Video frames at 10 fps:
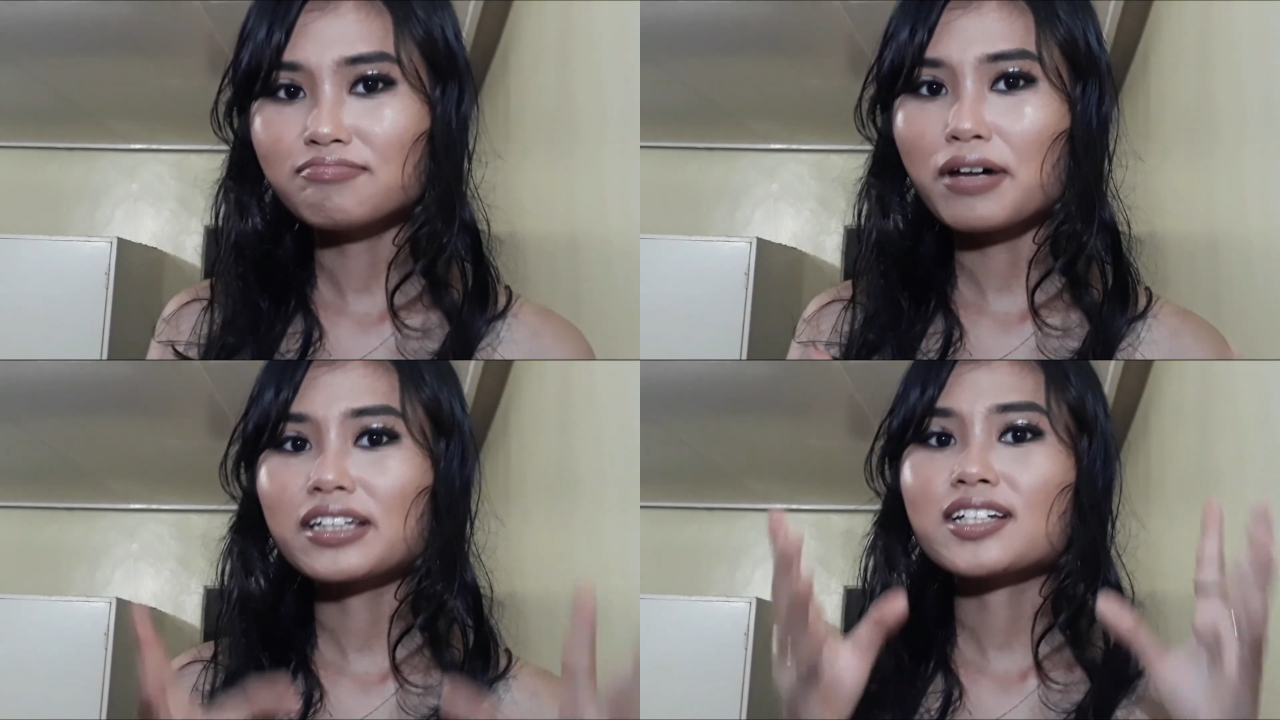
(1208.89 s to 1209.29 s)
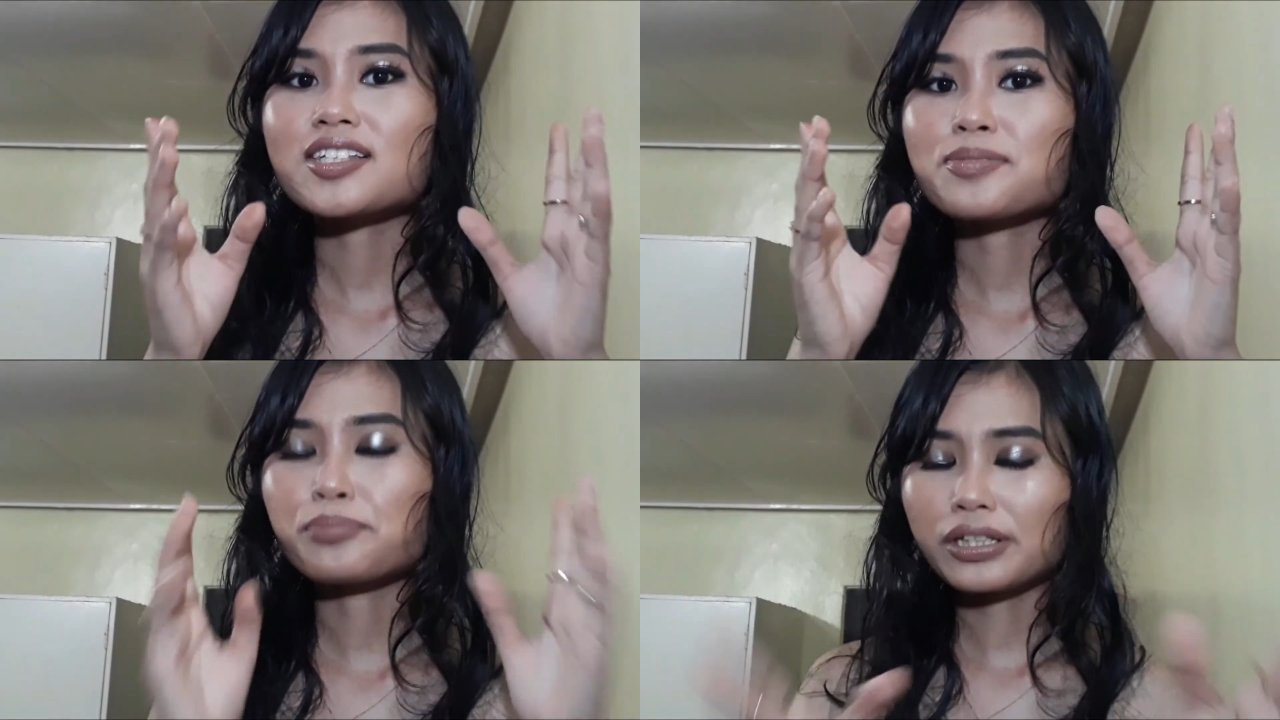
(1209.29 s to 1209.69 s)
but
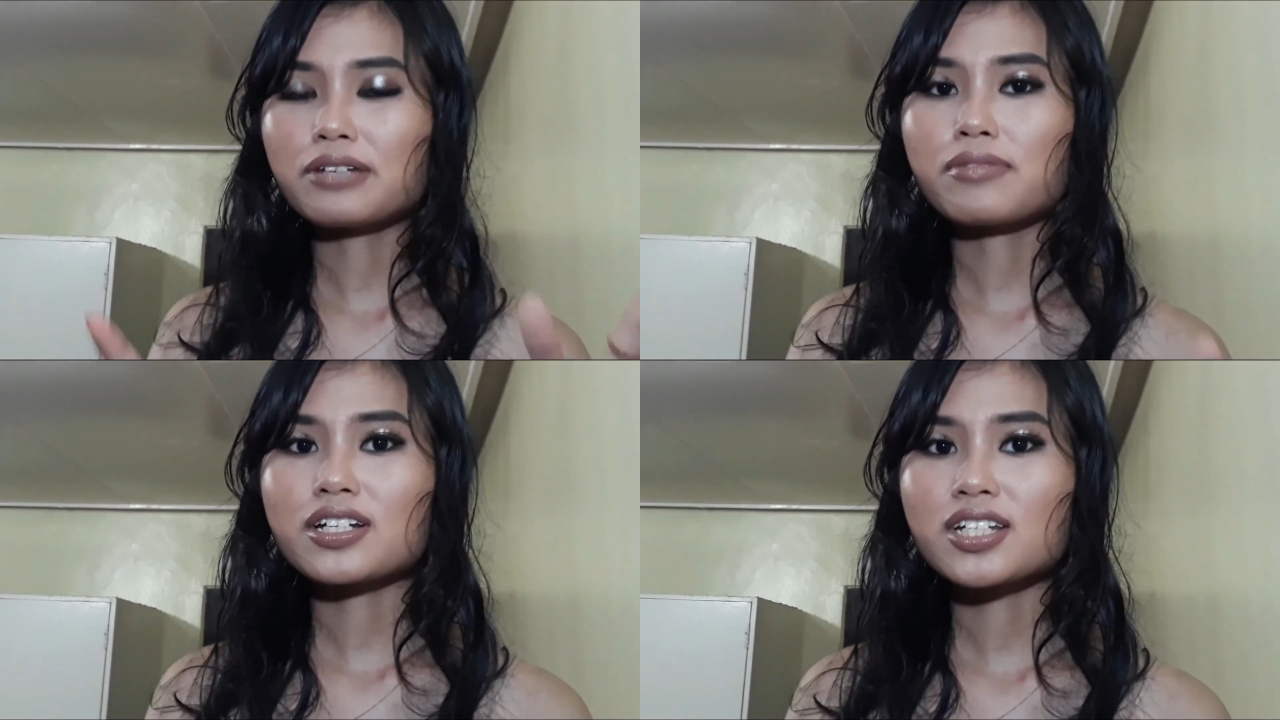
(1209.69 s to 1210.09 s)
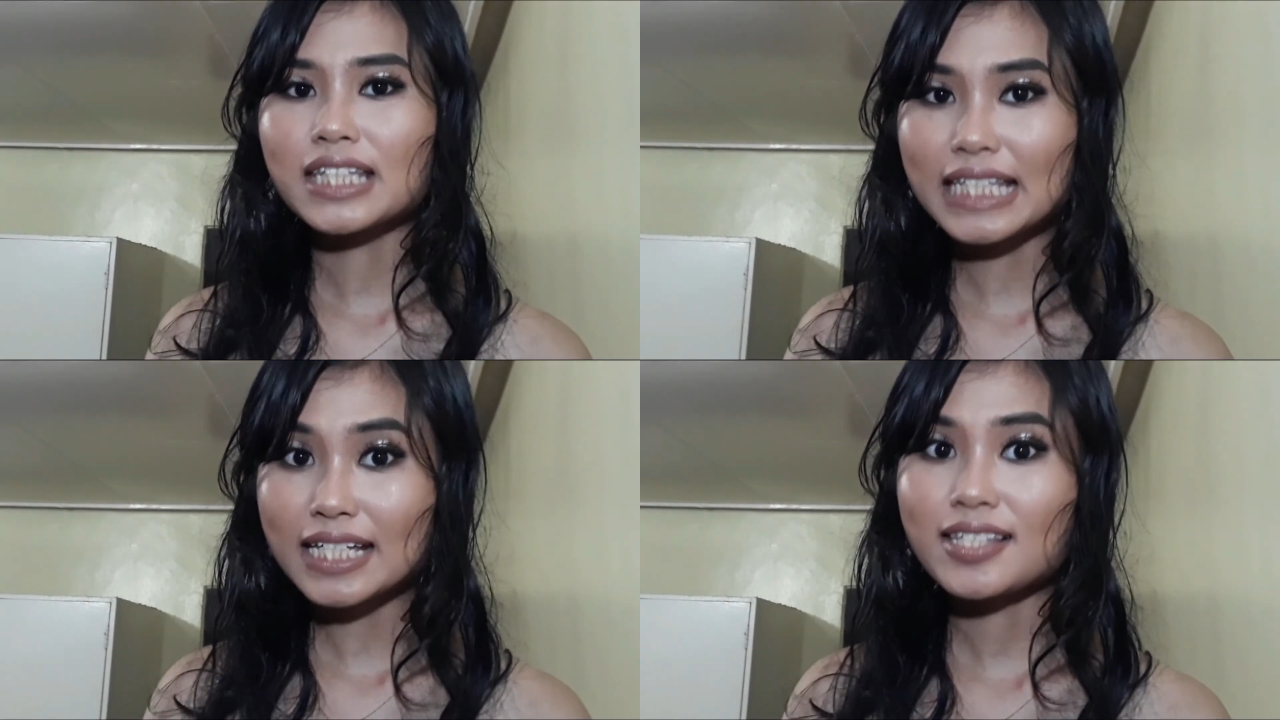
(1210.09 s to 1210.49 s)
it's pretty much
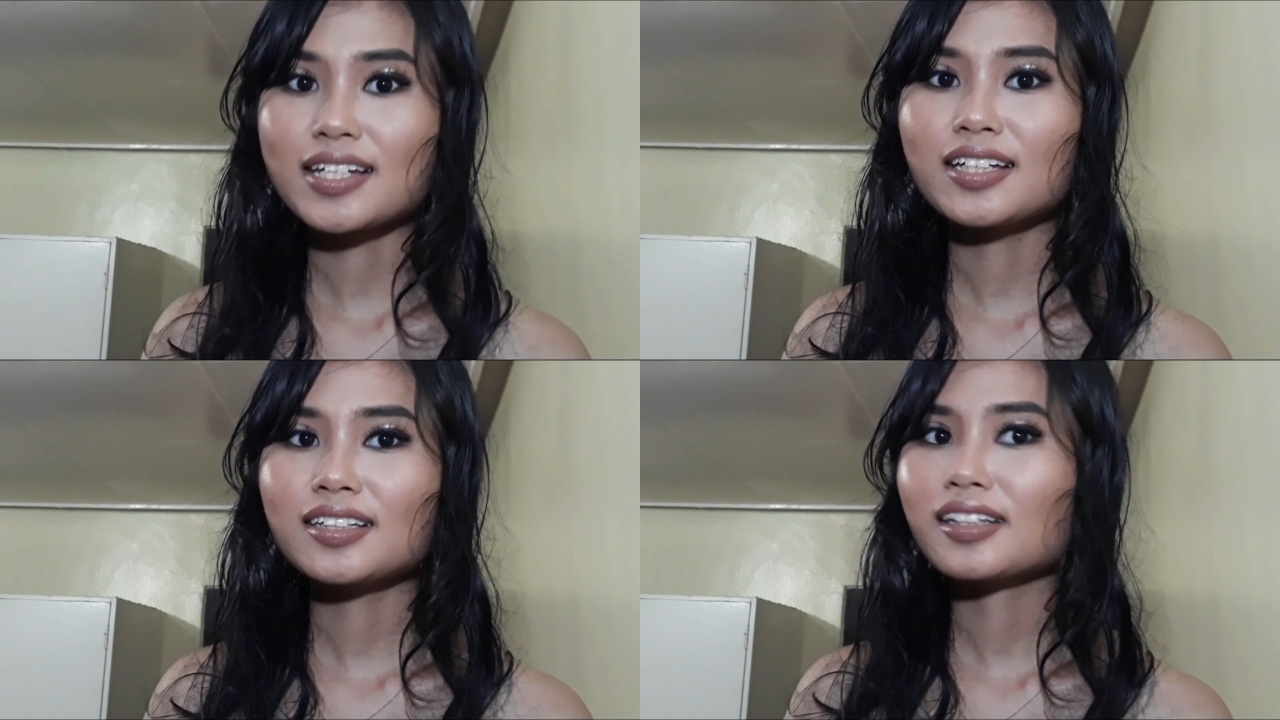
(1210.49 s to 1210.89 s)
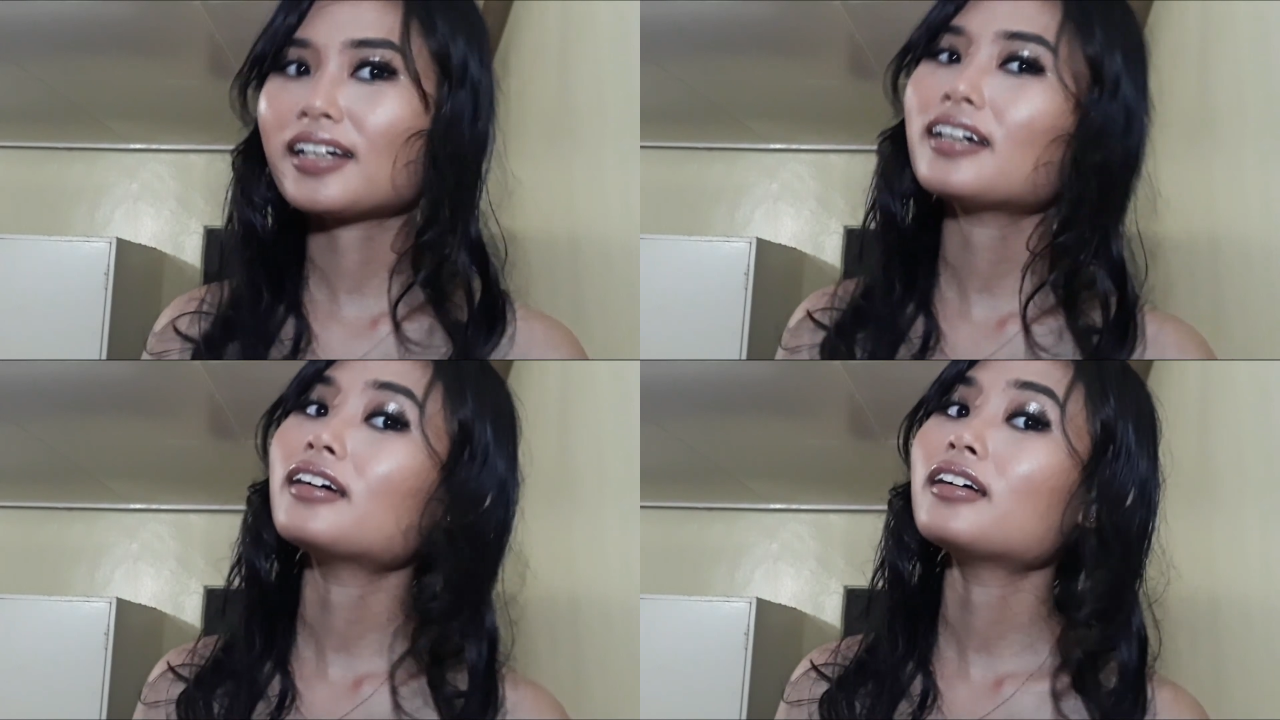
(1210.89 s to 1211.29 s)
decent
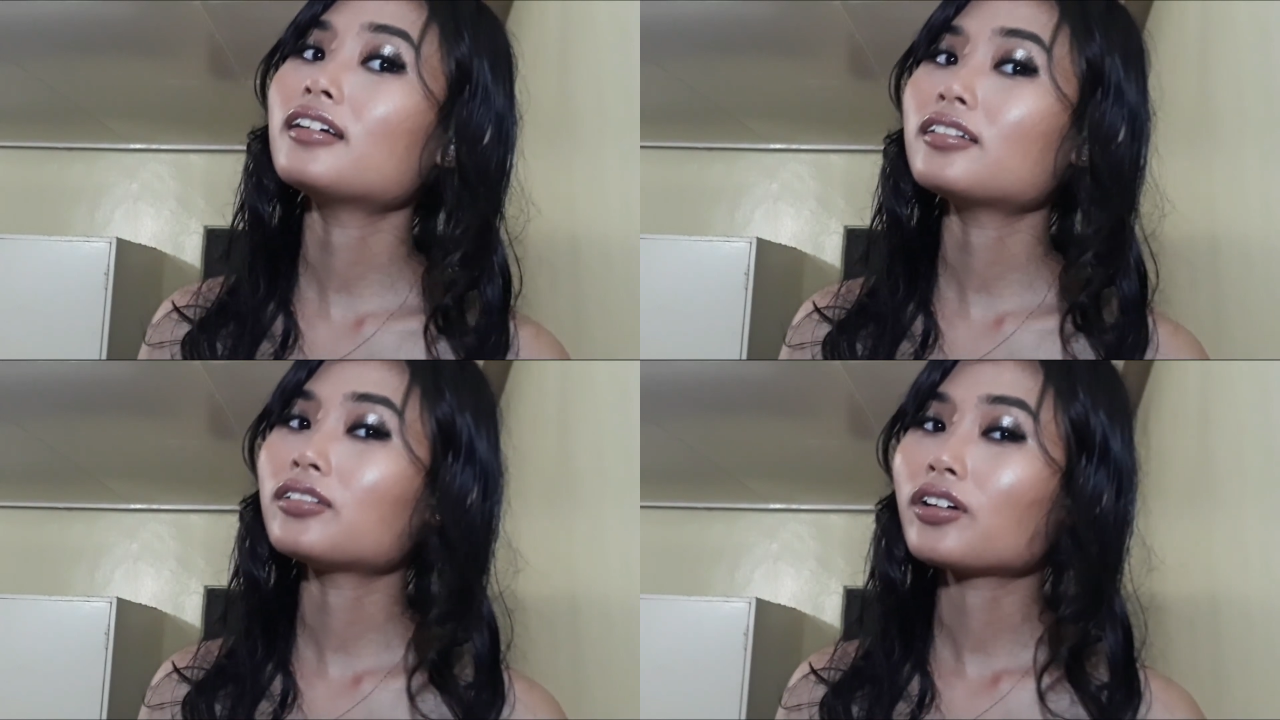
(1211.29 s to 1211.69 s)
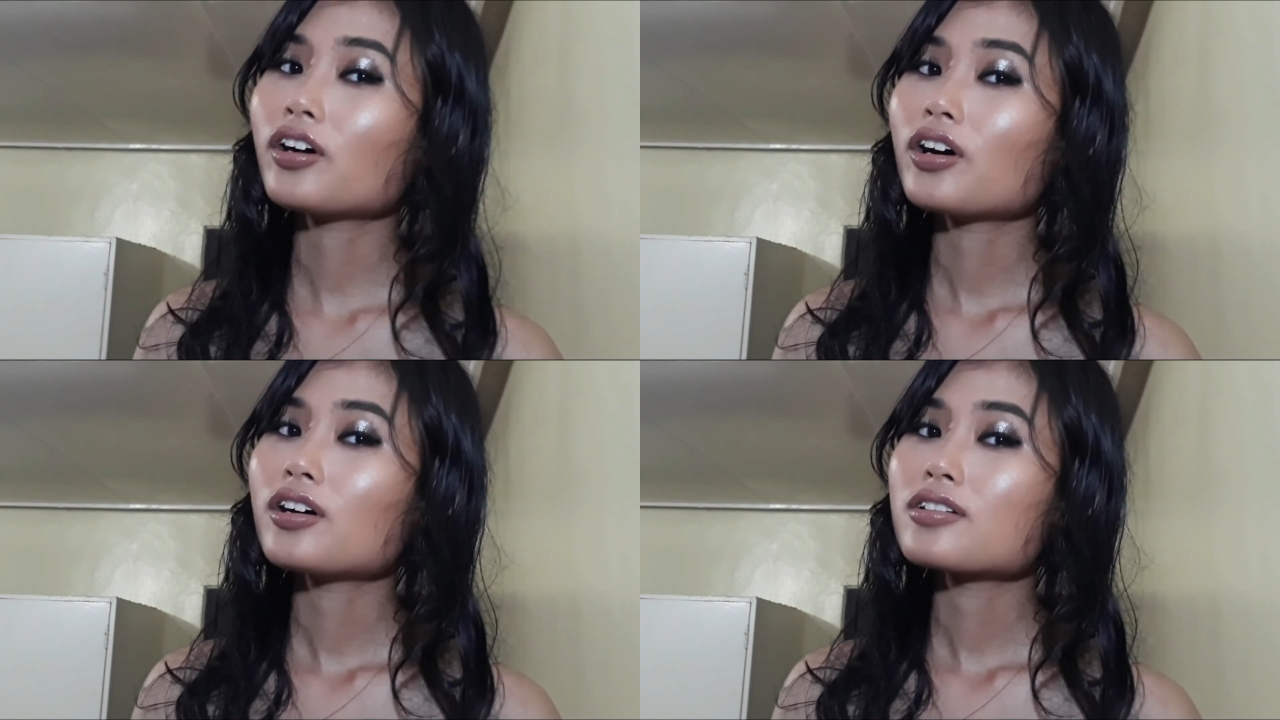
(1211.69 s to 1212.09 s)
and
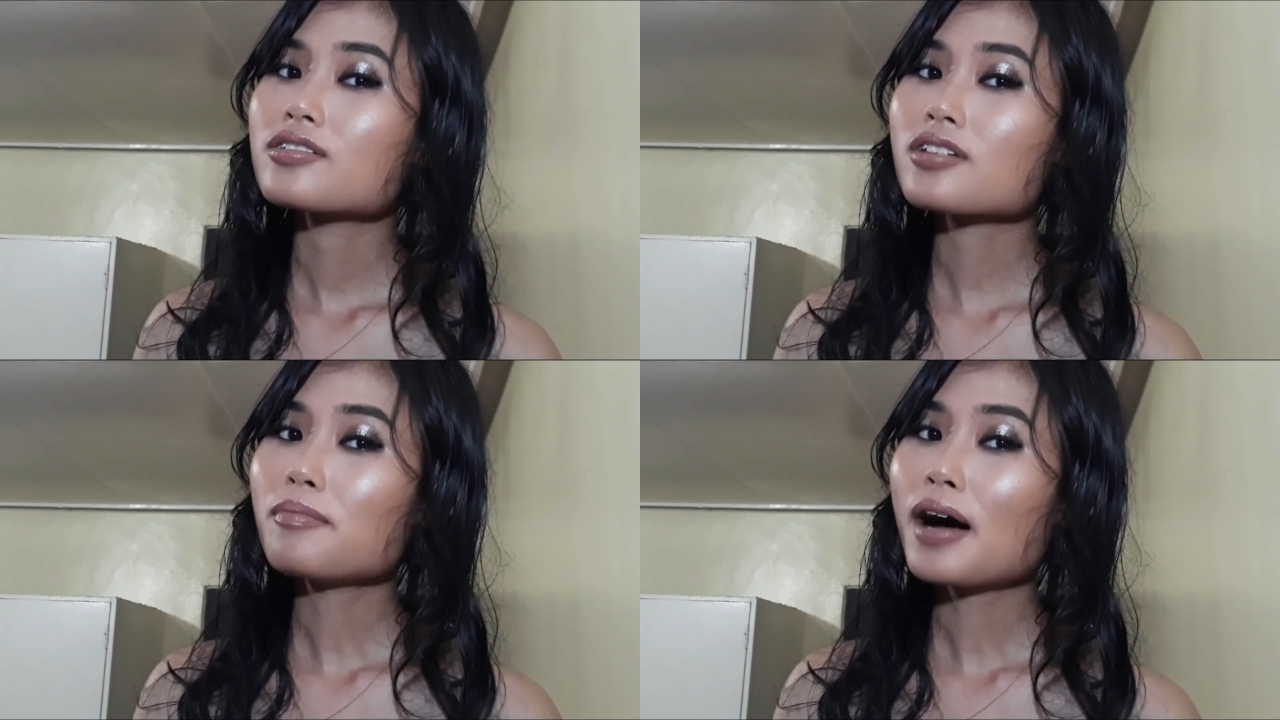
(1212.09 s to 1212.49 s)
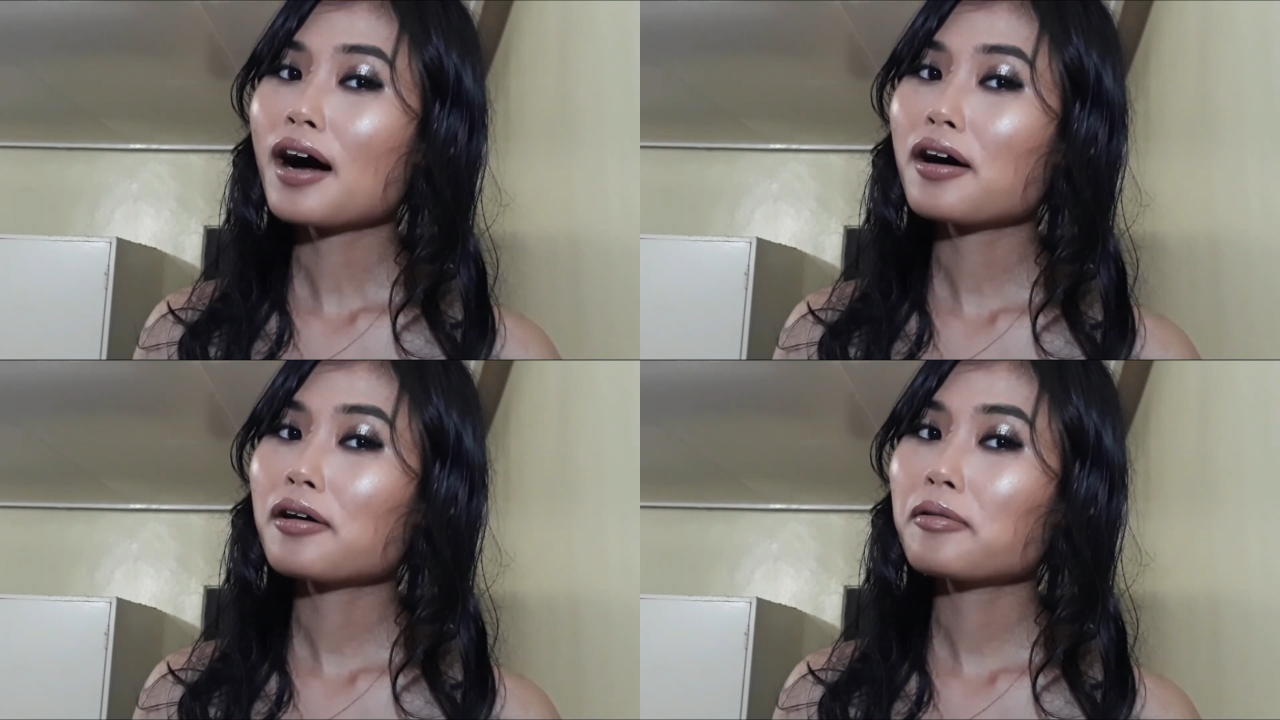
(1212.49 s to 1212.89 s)

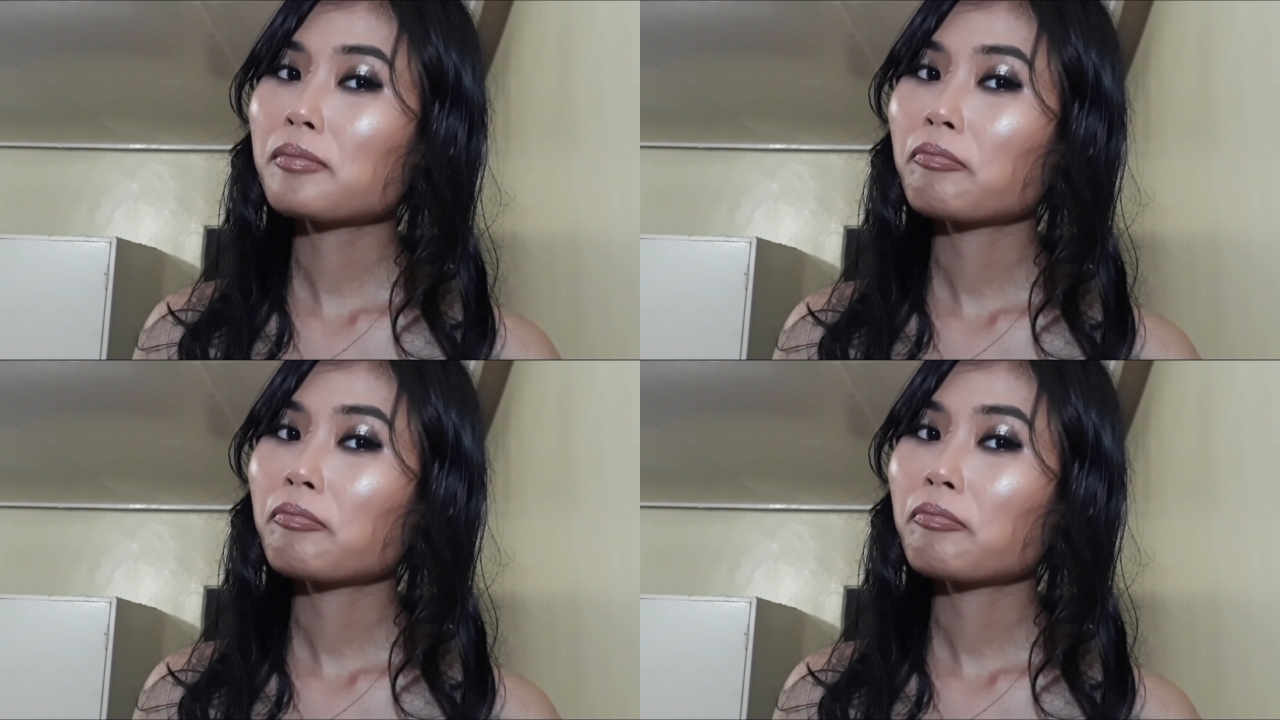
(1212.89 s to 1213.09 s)
somehow